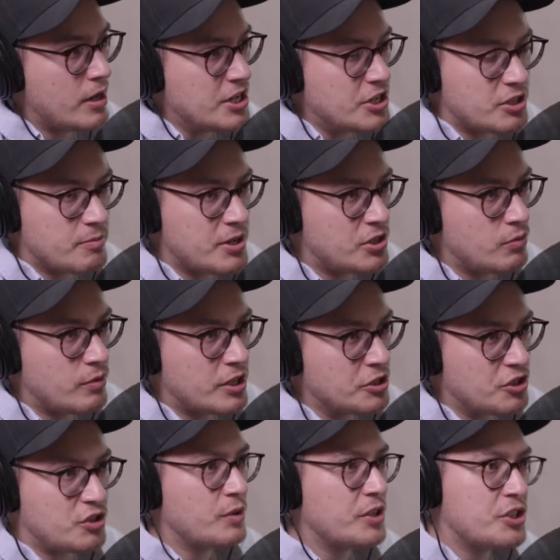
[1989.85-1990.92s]
It just makes you want to
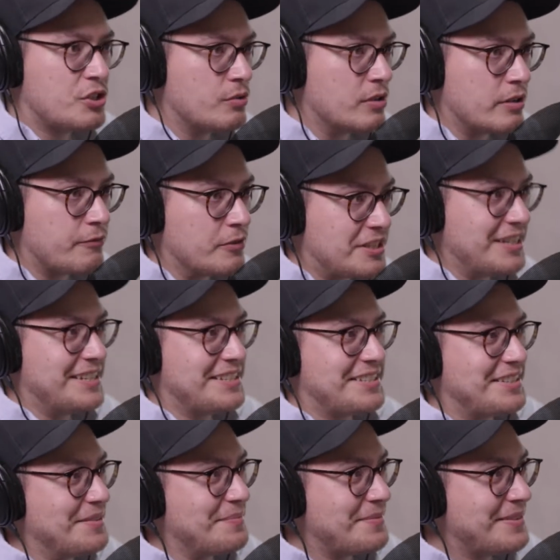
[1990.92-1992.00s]
switch to a different system.